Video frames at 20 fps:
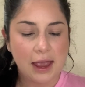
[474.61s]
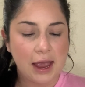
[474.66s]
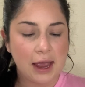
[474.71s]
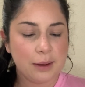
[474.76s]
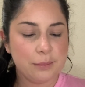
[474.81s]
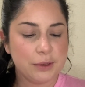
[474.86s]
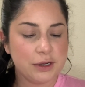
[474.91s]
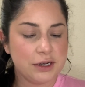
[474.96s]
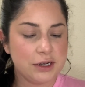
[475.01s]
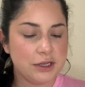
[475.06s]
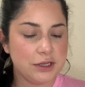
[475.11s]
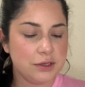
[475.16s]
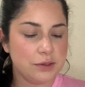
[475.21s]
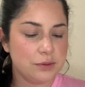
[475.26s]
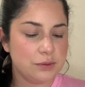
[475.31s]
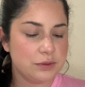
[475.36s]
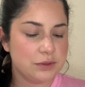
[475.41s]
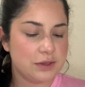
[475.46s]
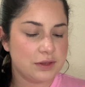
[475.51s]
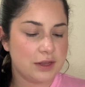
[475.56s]
I'm gonna
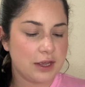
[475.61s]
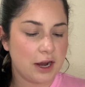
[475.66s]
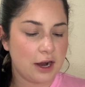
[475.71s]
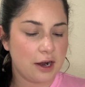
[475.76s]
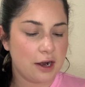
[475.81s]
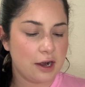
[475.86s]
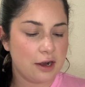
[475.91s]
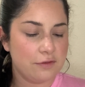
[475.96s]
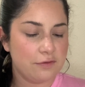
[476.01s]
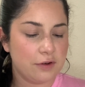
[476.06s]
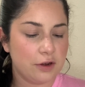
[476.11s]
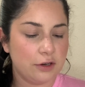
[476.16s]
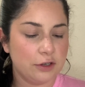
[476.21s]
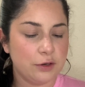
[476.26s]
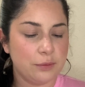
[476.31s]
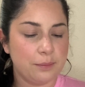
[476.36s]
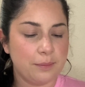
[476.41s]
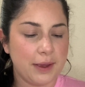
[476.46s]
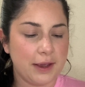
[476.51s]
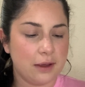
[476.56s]
use the Air
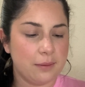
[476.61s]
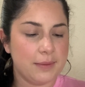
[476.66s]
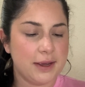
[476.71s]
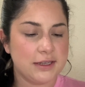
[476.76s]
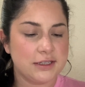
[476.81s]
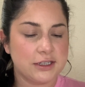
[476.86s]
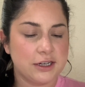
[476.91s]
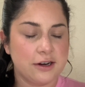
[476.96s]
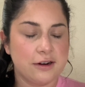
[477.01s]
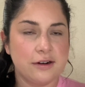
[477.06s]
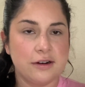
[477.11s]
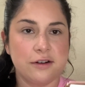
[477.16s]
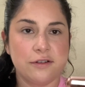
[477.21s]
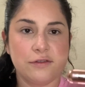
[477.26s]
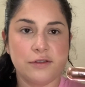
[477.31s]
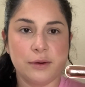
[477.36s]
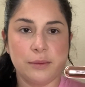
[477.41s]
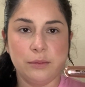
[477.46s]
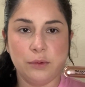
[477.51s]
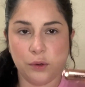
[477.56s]
Volume Mega Mascara
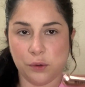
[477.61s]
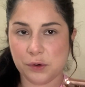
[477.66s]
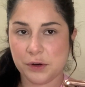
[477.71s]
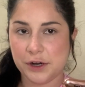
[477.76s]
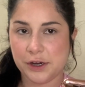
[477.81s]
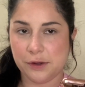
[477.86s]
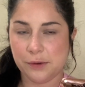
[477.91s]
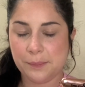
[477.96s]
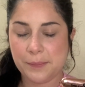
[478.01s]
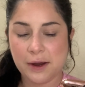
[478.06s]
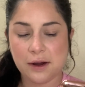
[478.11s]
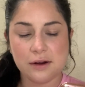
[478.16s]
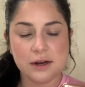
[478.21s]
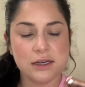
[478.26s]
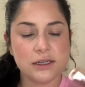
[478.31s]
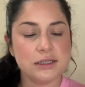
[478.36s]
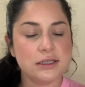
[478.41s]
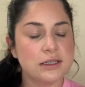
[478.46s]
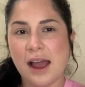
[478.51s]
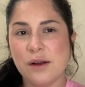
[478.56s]
from L'Oreal
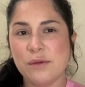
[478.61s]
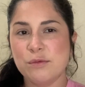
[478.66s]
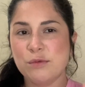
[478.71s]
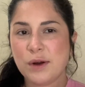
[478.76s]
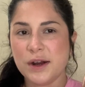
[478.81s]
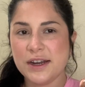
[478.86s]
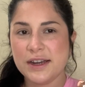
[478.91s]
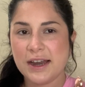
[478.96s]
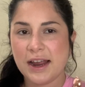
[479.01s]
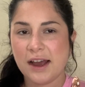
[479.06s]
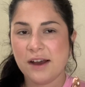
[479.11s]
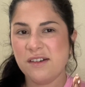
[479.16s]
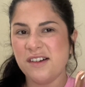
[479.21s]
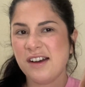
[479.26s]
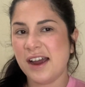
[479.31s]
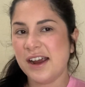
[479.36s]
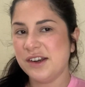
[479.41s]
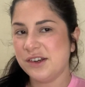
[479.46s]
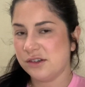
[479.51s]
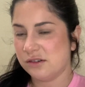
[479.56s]
Paris. Right now,
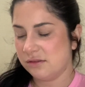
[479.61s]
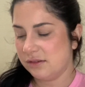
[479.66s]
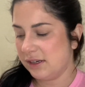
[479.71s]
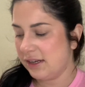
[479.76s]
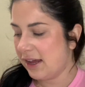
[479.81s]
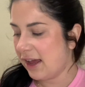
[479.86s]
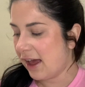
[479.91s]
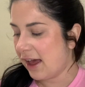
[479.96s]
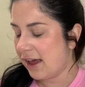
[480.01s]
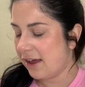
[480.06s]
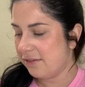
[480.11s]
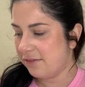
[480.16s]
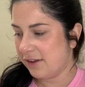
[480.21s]
I don't really have